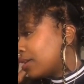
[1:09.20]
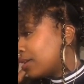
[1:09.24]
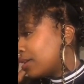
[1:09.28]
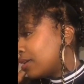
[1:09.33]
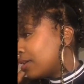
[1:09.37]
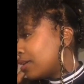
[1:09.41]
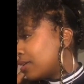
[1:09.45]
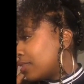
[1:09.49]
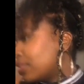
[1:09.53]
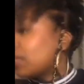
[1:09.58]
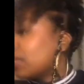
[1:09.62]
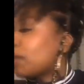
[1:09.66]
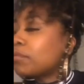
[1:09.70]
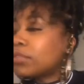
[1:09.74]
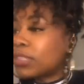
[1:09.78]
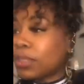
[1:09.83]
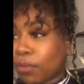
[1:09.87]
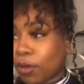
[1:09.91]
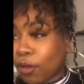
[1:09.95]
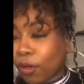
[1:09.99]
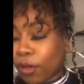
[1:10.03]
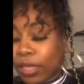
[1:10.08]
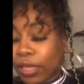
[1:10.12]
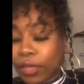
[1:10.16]
there was a
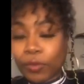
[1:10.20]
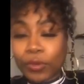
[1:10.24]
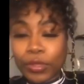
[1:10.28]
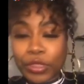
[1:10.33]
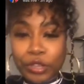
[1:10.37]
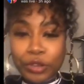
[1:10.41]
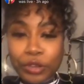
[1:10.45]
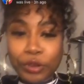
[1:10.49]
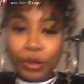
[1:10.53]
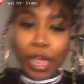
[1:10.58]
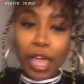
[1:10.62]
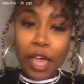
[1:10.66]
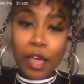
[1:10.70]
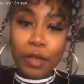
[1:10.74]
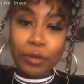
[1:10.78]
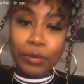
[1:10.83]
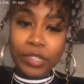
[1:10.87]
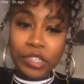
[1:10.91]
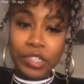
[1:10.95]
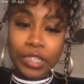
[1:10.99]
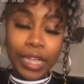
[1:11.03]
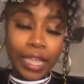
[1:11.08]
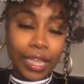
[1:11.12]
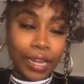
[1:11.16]
point when the crowd
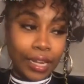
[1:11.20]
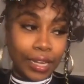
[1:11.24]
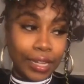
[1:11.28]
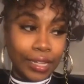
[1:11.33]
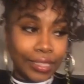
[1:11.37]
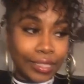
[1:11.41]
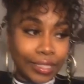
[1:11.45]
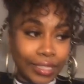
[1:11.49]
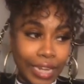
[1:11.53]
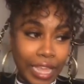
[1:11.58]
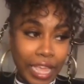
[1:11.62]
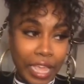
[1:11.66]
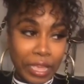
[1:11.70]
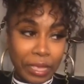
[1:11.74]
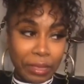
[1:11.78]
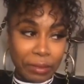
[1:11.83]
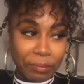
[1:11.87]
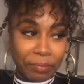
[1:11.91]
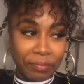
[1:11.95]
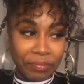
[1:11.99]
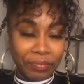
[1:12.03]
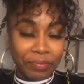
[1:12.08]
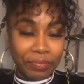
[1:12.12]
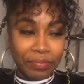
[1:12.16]
was chanting his
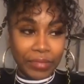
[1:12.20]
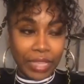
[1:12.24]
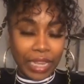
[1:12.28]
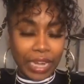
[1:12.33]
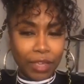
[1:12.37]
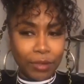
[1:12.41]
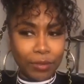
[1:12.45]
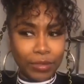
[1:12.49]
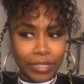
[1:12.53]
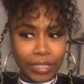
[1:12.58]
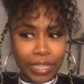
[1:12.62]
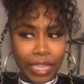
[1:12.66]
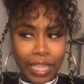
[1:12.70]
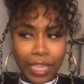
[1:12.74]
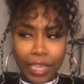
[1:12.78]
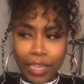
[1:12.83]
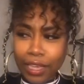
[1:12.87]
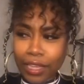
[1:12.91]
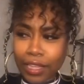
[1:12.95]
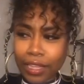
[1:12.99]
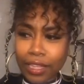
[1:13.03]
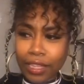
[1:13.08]
name that I was like,